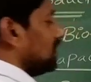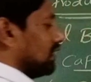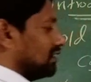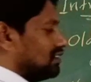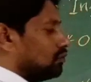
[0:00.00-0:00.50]

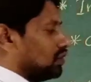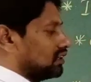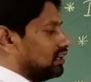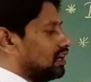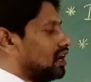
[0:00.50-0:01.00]
Nothing but
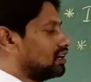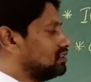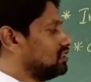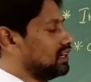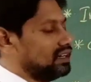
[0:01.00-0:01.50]

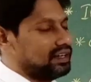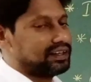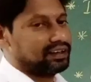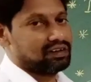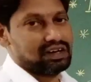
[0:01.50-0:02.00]
rDNA
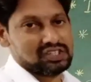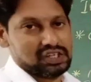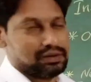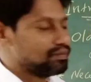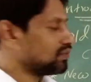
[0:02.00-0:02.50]
technology.